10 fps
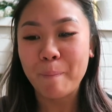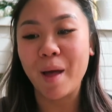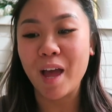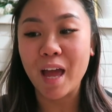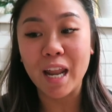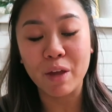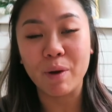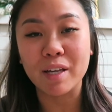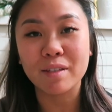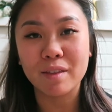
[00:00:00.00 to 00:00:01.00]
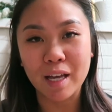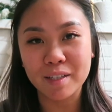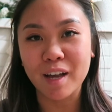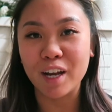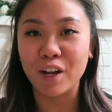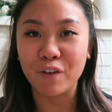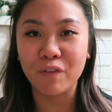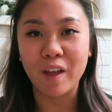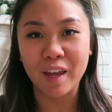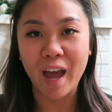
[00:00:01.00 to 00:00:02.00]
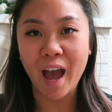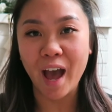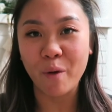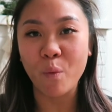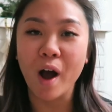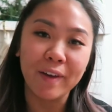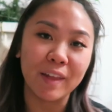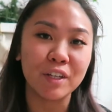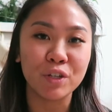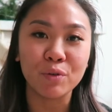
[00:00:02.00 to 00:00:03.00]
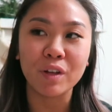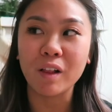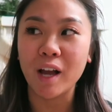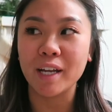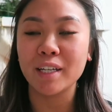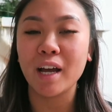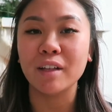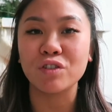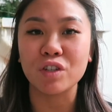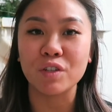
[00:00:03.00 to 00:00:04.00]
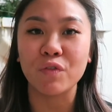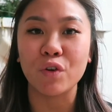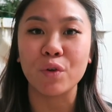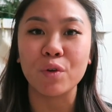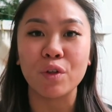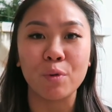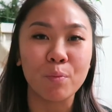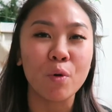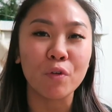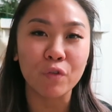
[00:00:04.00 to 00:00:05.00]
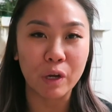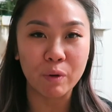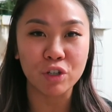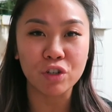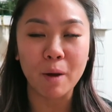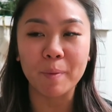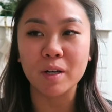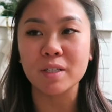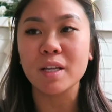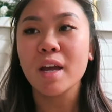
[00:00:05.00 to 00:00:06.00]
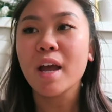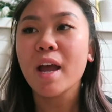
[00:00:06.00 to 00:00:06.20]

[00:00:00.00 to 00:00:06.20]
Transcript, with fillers: But anyways, that's kind of like why they do the clientele. It's just for their more frequent shoppers.